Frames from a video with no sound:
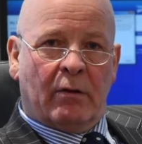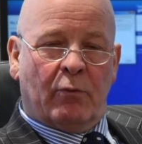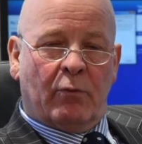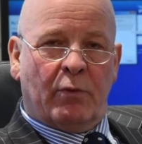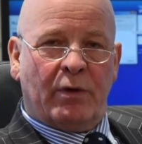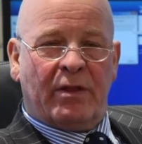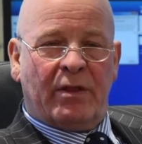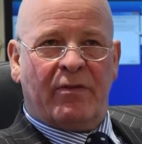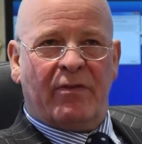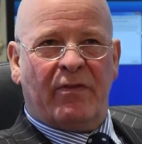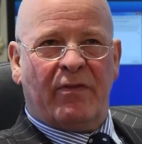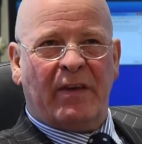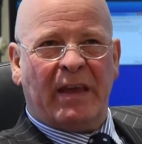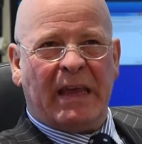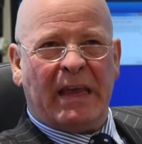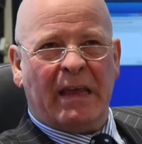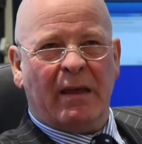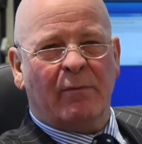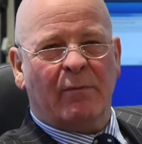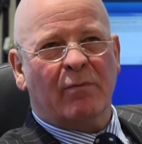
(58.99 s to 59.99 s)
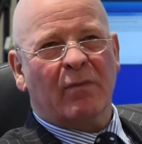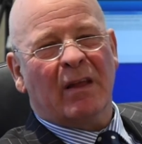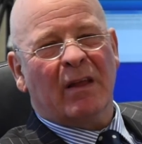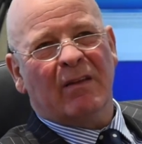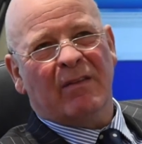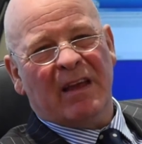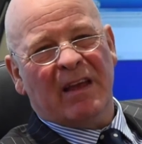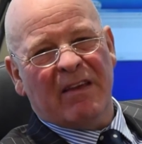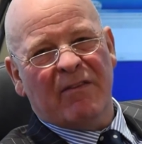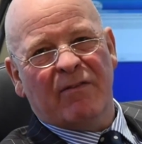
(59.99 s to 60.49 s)
with a fee.
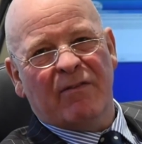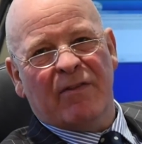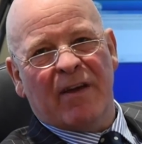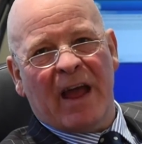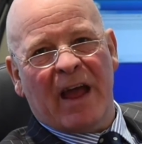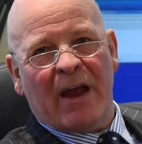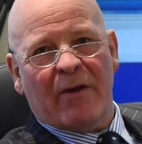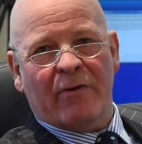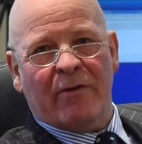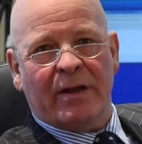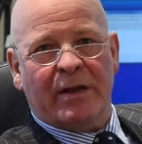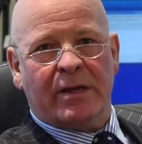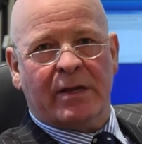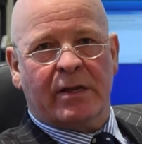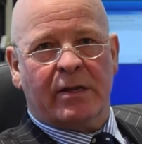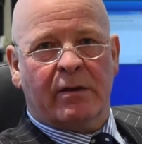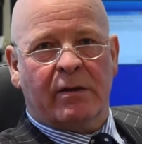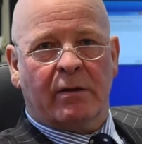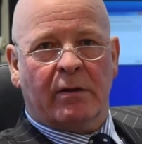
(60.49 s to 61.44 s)
It varies.